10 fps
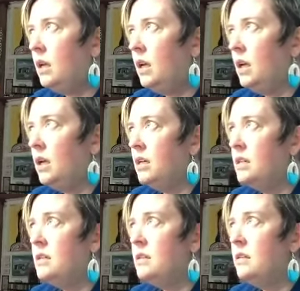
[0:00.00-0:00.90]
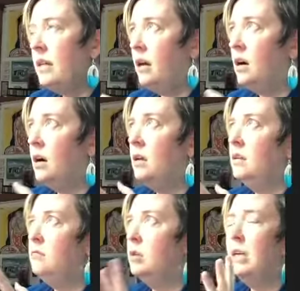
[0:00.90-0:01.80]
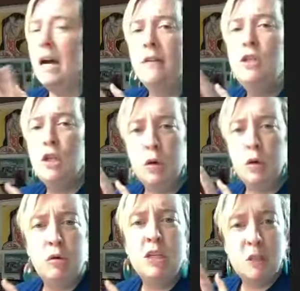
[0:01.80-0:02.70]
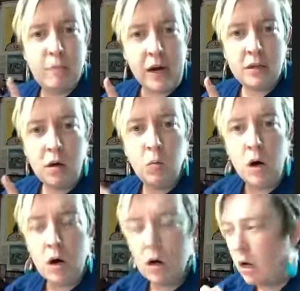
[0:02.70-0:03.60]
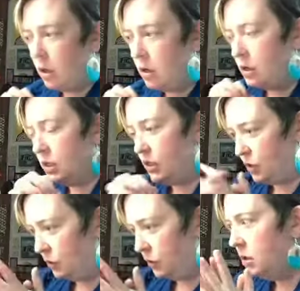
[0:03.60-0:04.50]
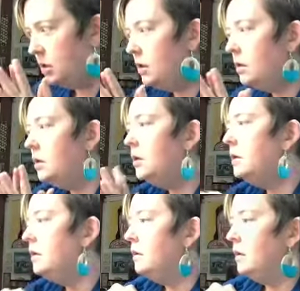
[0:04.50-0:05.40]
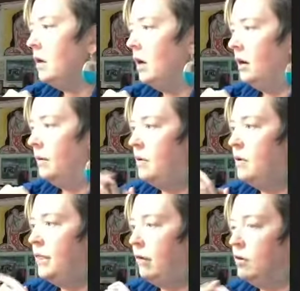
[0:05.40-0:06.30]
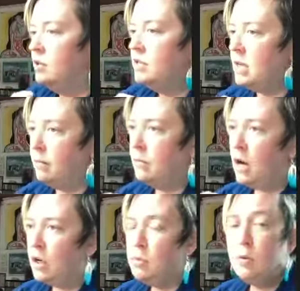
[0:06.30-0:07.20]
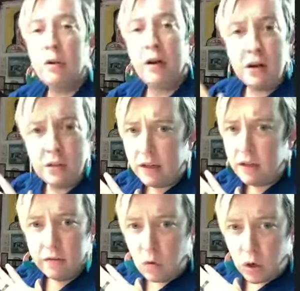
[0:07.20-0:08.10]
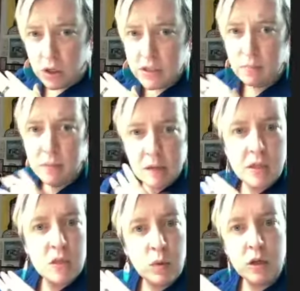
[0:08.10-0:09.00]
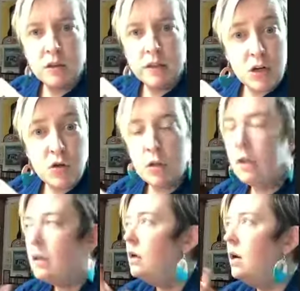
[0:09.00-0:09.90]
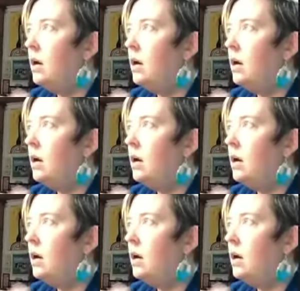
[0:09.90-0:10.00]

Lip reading: And they all will kind of do what you expect a watercolor to do. Some colors will granulate, of course, some pigments will naturally.